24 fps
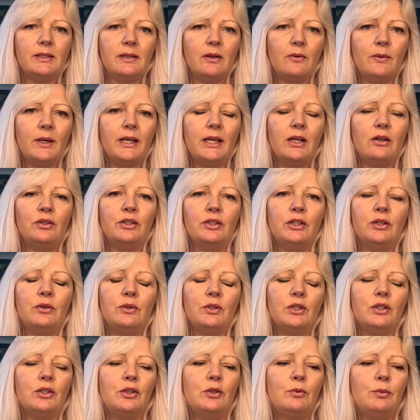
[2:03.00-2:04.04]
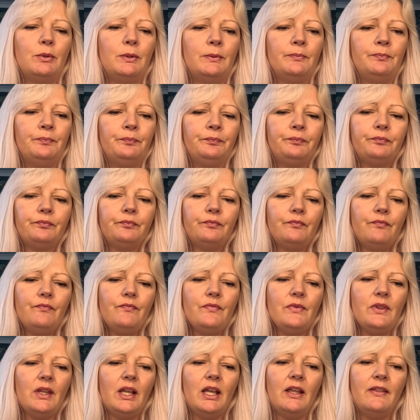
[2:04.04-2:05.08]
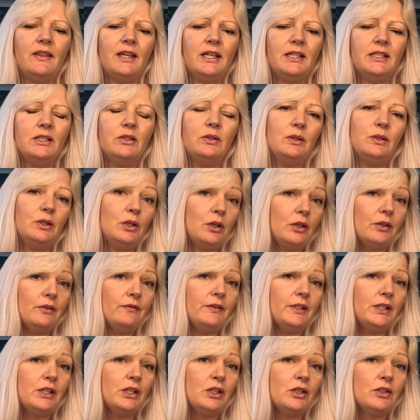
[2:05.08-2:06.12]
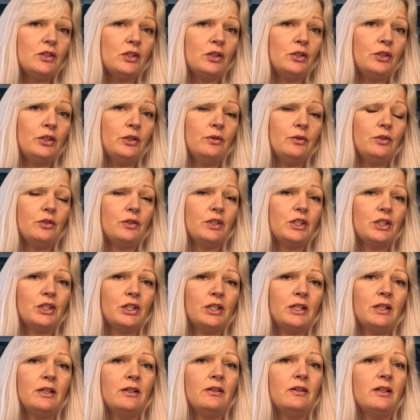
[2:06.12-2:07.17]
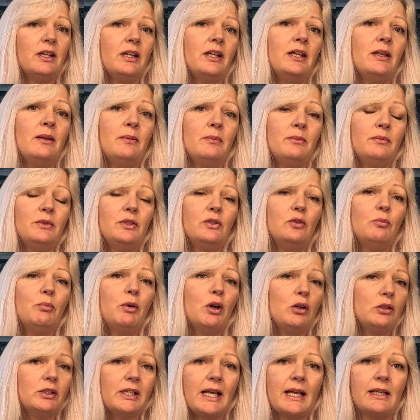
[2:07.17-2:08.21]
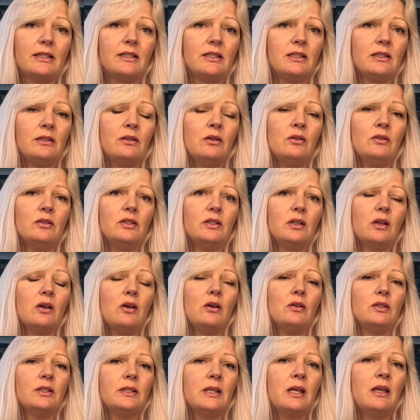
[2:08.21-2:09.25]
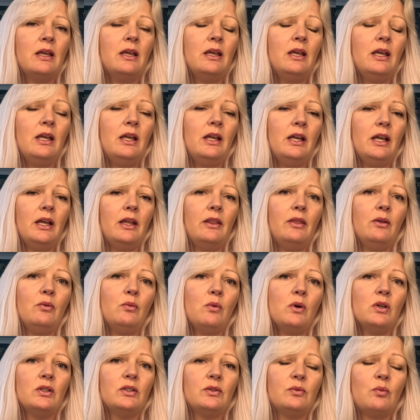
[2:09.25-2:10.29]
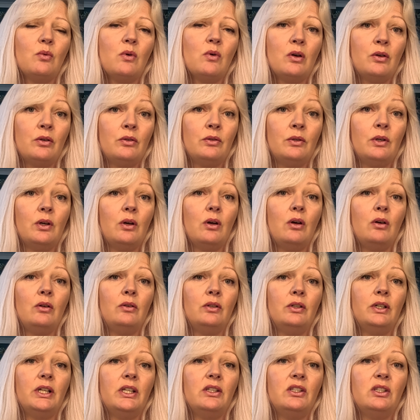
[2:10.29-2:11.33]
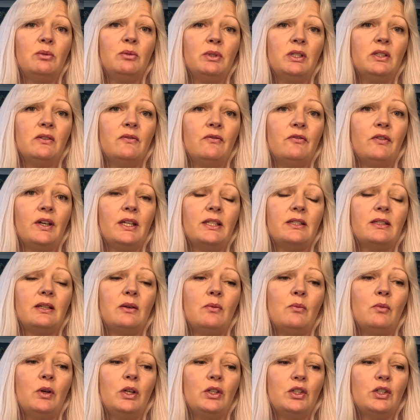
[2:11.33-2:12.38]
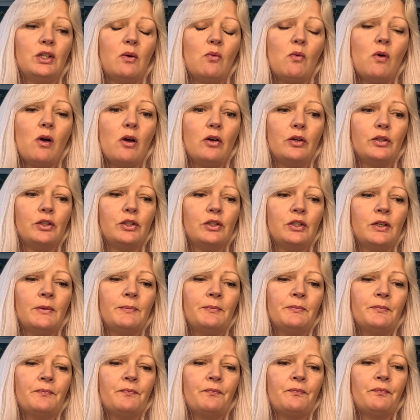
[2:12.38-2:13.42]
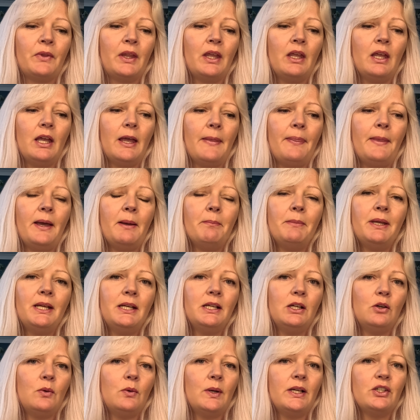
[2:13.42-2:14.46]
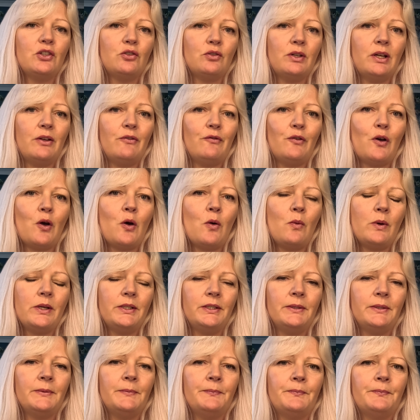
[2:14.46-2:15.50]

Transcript: Zoe on YouTube, and they do a lot of videos on nutrition and um, do podcasts and all sorts. And there was one on intermittent fasting which I watched, and that made it quite straightforward.